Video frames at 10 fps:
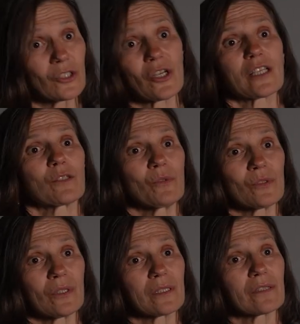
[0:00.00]
Jazz
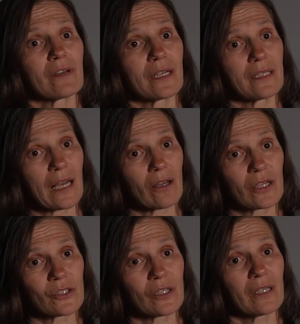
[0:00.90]
music is very
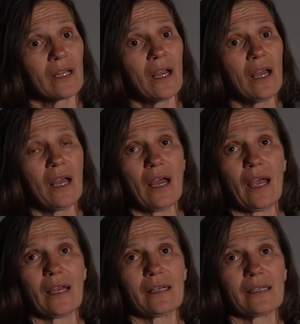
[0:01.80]
dialogic,
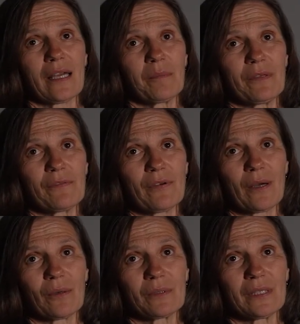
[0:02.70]
and can be
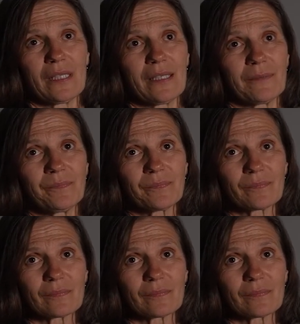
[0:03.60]
found in